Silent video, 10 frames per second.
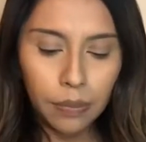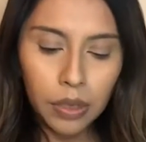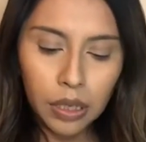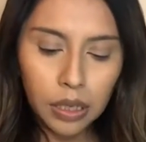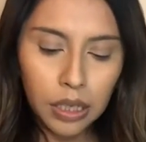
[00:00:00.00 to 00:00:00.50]

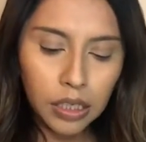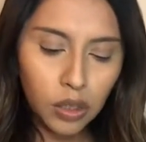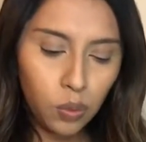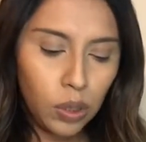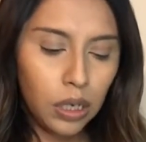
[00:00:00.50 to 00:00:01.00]
This
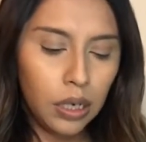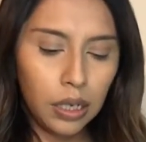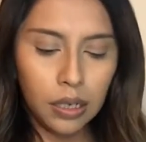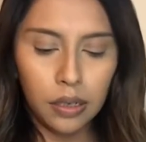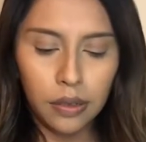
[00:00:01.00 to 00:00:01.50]

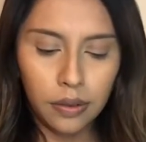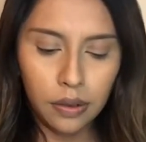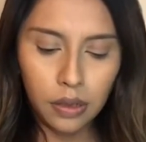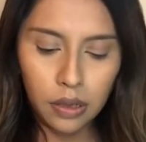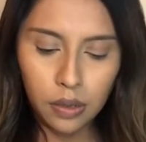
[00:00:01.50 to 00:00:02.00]
one,
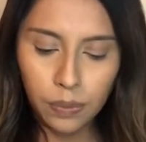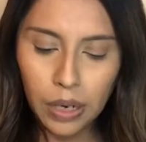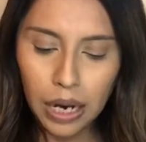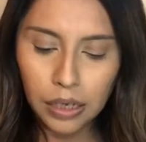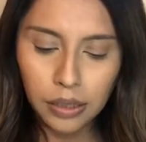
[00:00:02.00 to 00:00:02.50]
the
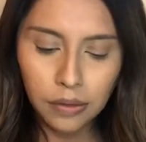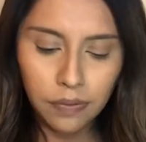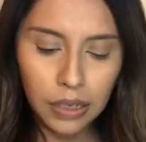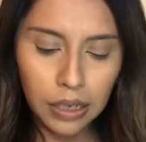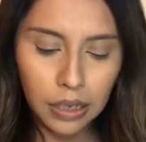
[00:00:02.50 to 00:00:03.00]
price of
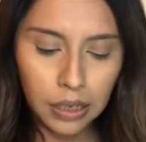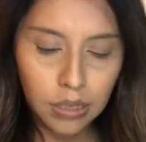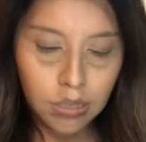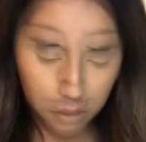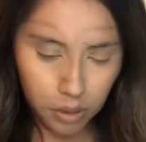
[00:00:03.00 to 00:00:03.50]
it
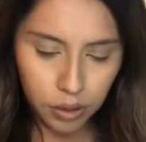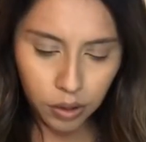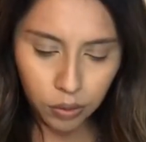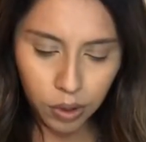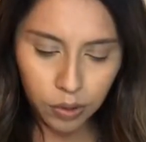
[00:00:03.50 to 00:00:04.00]
doesn't
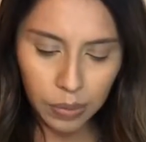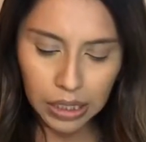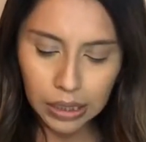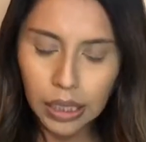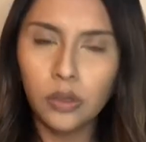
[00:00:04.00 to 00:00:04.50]
show here, but
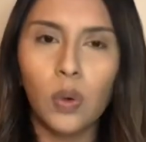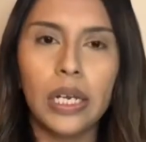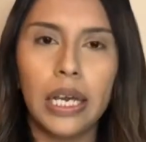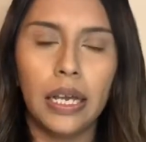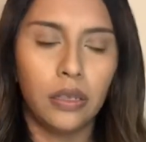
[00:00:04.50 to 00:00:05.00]
it's like
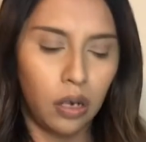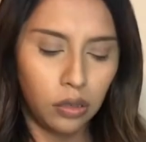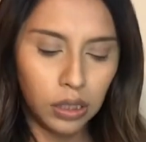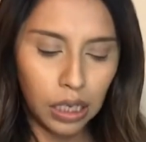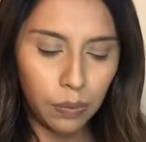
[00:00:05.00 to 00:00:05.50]

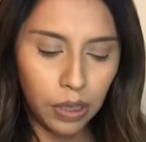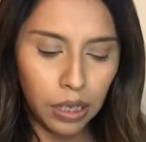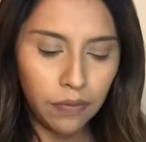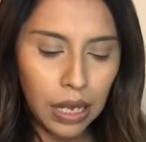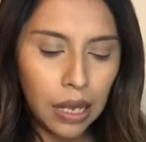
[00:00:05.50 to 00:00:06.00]
$28, I
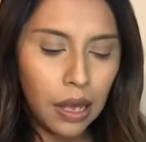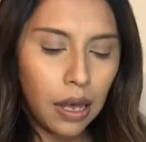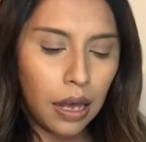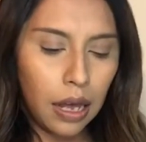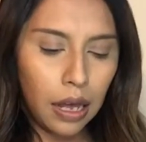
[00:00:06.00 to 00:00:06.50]
believe.
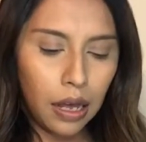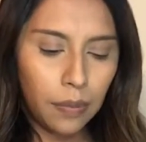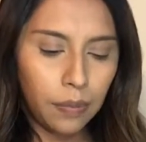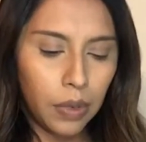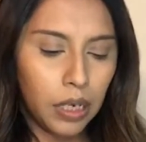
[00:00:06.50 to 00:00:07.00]

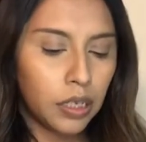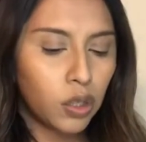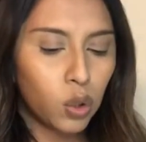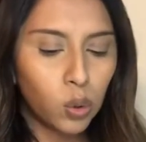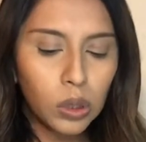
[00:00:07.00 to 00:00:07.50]
It is
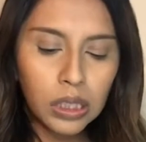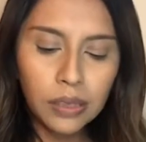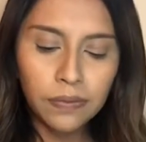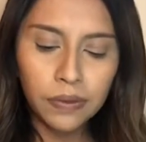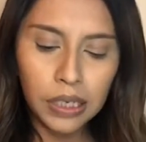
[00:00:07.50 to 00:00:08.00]
cruelty
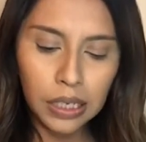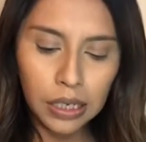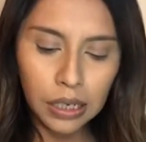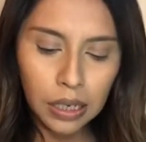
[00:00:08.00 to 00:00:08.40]
free.